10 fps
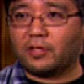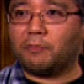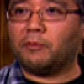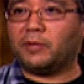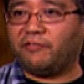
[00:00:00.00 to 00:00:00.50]

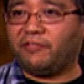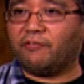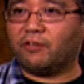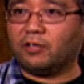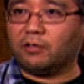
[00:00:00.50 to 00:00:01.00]
Some of my
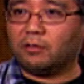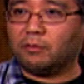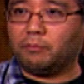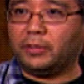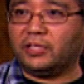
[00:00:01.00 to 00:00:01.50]
favorite
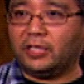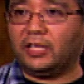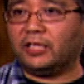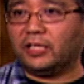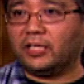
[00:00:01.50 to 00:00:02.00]
Ben
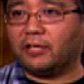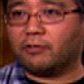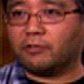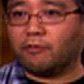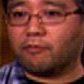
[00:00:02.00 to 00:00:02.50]
10 alien
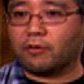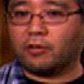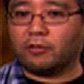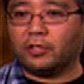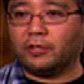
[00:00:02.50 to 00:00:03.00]
characters
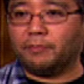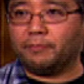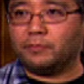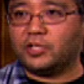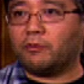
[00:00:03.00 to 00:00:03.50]
are
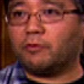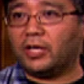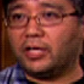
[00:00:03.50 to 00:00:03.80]
um, Jet